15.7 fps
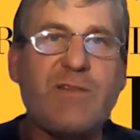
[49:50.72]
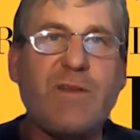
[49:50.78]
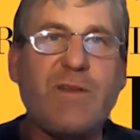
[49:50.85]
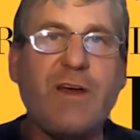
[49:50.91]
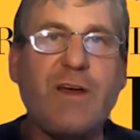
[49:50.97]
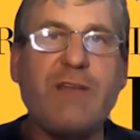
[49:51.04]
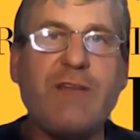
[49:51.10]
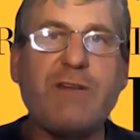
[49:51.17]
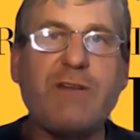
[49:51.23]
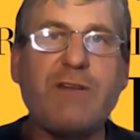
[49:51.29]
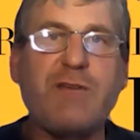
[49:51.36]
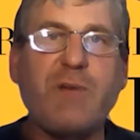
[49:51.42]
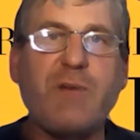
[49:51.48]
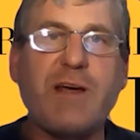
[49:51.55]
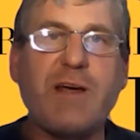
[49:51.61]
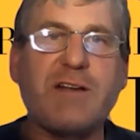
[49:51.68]
Even if you
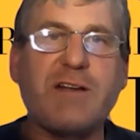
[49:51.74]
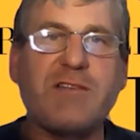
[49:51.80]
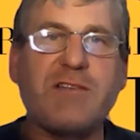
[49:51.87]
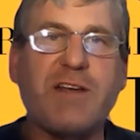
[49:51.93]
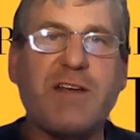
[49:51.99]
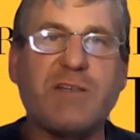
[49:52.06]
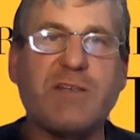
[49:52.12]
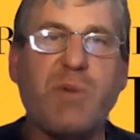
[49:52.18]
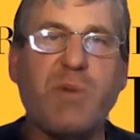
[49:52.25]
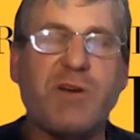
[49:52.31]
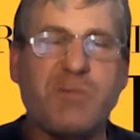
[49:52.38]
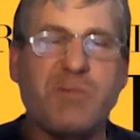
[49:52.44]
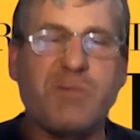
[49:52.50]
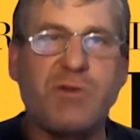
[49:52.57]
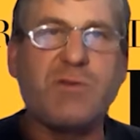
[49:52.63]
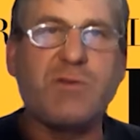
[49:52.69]
make it as thick as
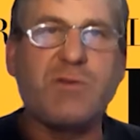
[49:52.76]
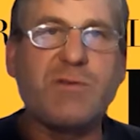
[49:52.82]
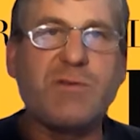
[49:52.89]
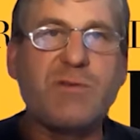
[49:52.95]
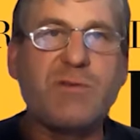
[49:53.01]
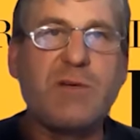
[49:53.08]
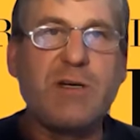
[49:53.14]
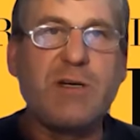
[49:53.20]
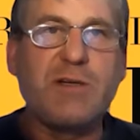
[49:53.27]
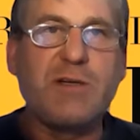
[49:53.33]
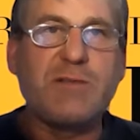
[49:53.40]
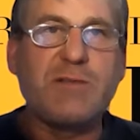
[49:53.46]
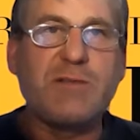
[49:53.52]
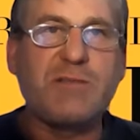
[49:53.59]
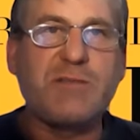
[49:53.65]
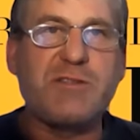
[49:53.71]
possible,
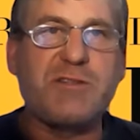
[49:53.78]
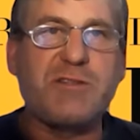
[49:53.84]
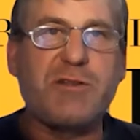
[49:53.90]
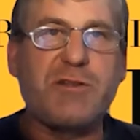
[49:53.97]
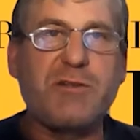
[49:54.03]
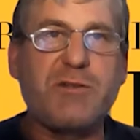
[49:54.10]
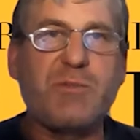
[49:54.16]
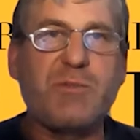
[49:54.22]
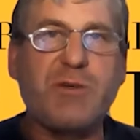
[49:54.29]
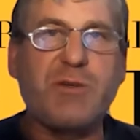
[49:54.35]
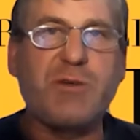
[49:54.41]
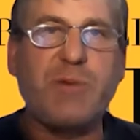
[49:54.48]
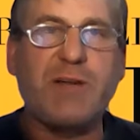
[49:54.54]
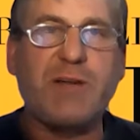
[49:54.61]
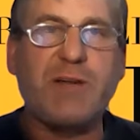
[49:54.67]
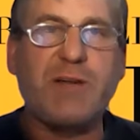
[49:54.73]
which is two, two
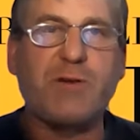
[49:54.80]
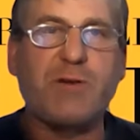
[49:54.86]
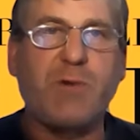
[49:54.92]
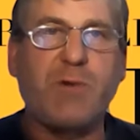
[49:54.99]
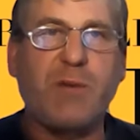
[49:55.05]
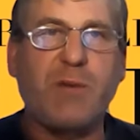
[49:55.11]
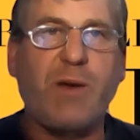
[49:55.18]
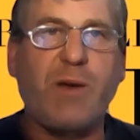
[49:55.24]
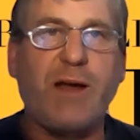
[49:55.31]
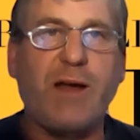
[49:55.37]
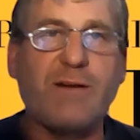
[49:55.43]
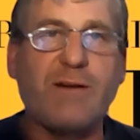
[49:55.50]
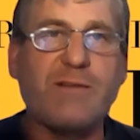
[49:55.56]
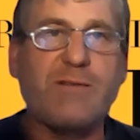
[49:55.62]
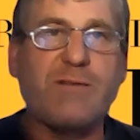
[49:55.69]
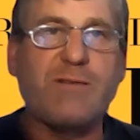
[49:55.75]
part sugar, one part
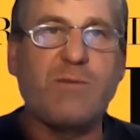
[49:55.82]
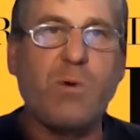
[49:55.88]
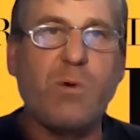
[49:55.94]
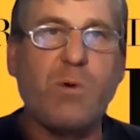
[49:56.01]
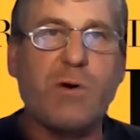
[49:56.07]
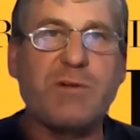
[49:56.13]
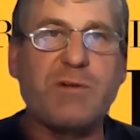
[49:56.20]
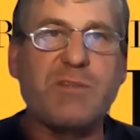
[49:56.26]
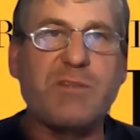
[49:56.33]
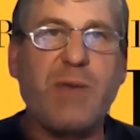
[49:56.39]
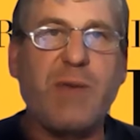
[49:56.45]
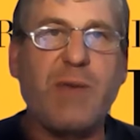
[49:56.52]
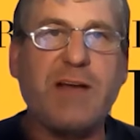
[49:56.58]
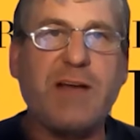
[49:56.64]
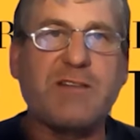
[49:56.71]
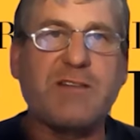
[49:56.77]
water is
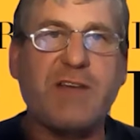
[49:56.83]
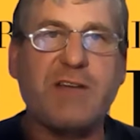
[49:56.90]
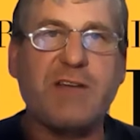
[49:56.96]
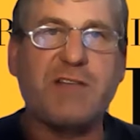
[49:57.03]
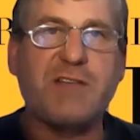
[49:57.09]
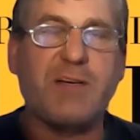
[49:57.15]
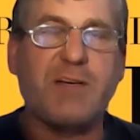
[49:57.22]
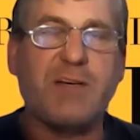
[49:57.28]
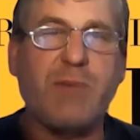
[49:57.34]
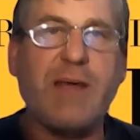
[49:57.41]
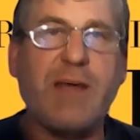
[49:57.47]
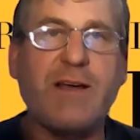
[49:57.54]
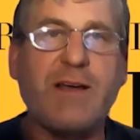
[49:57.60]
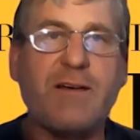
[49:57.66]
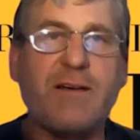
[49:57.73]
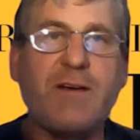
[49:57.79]
about as thick as you can make
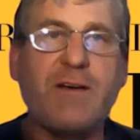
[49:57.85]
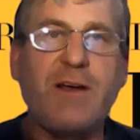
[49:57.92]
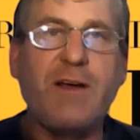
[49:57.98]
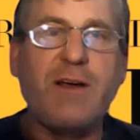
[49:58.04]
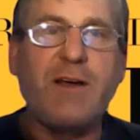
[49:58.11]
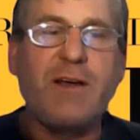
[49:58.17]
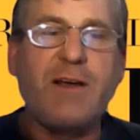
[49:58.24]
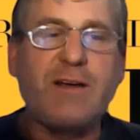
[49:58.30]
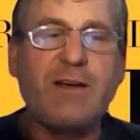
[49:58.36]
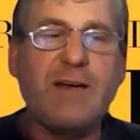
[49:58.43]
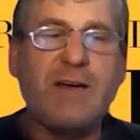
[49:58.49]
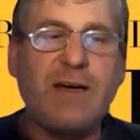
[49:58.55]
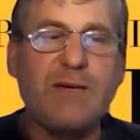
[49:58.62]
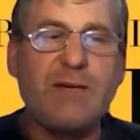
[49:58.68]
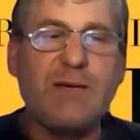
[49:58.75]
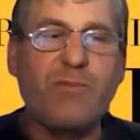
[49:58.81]
it.
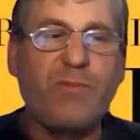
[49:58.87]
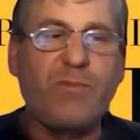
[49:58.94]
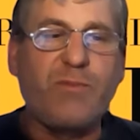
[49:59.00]
Um,